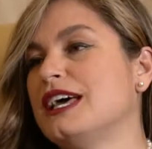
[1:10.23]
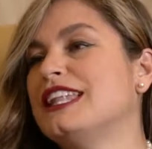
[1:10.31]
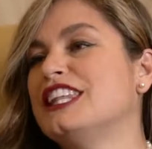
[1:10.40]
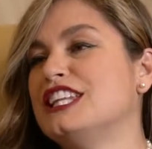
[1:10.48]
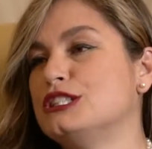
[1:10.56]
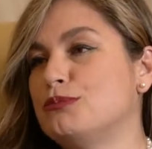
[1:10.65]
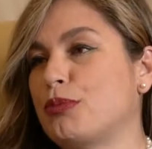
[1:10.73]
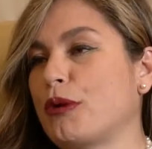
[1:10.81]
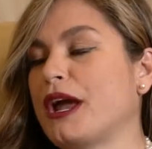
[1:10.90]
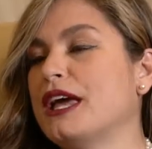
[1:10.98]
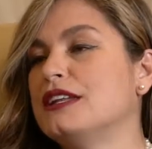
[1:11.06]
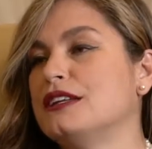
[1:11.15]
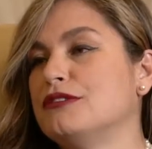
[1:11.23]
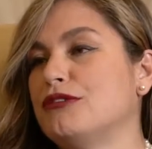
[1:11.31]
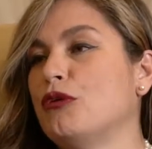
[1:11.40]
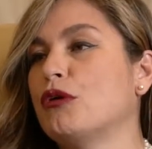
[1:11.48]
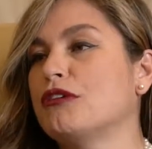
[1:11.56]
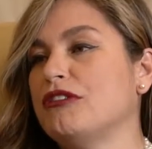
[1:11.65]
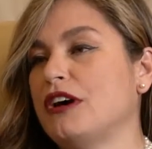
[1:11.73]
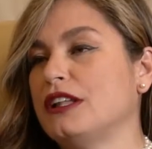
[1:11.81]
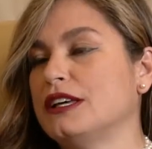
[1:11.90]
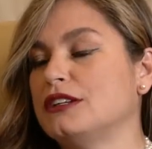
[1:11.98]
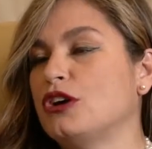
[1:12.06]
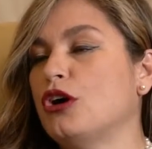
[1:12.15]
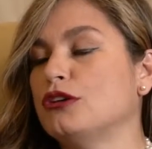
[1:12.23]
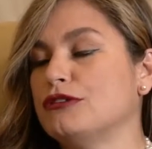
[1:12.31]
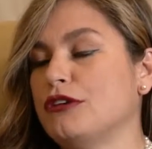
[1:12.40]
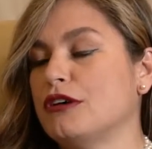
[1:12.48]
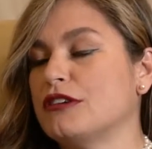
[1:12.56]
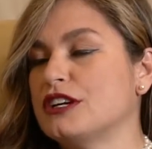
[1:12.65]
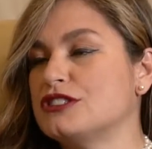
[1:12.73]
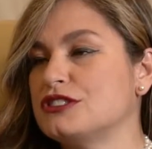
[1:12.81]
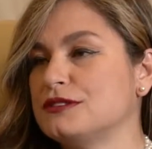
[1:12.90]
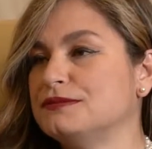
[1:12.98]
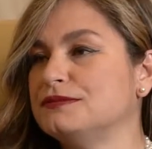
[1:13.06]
that is branded for Follett, called Fall Rush.